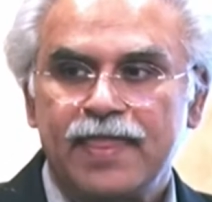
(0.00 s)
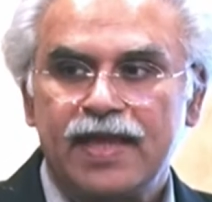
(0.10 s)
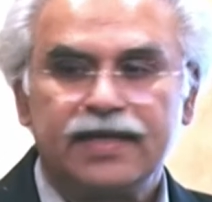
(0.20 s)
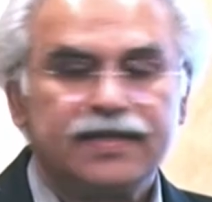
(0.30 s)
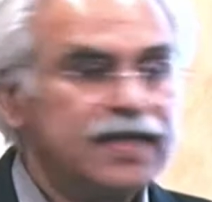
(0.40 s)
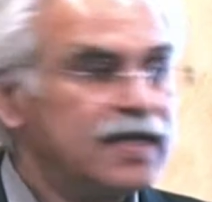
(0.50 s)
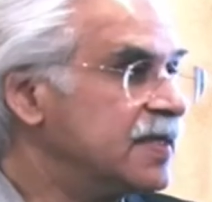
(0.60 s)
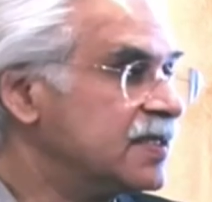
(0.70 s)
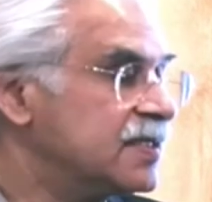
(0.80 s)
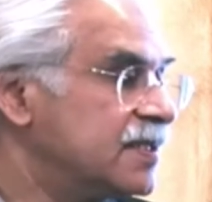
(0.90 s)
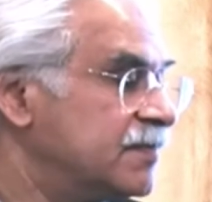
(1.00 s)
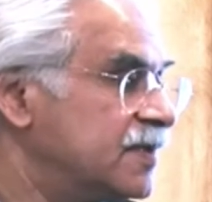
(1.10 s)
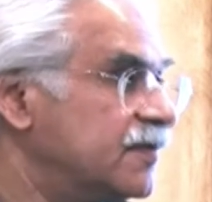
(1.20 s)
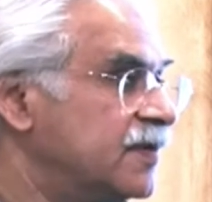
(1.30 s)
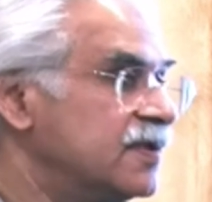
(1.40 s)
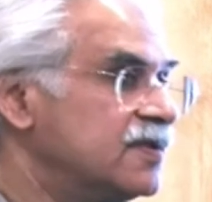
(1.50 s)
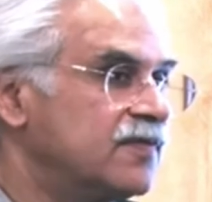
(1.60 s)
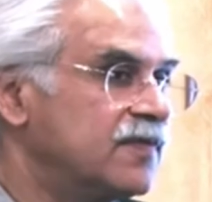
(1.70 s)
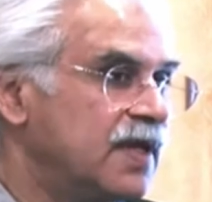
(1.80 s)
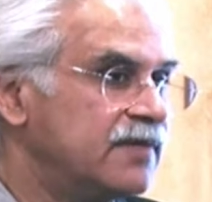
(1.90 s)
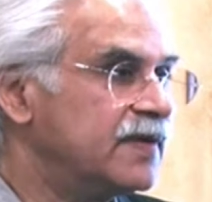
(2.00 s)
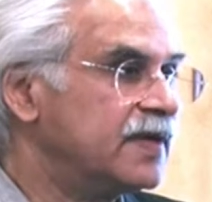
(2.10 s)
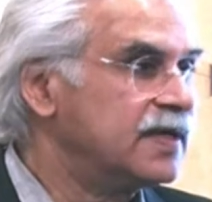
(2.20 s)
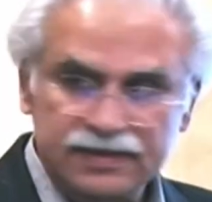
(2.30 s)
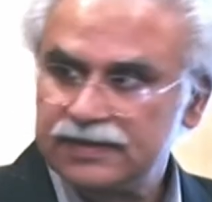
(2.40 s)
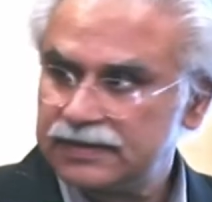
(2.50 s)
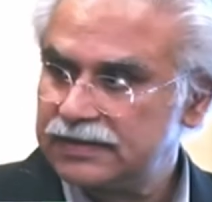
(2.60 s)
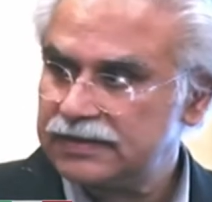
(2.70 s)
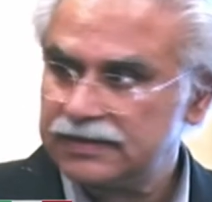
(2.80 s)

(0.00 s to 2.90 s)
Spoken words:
And that makes a difference of life and death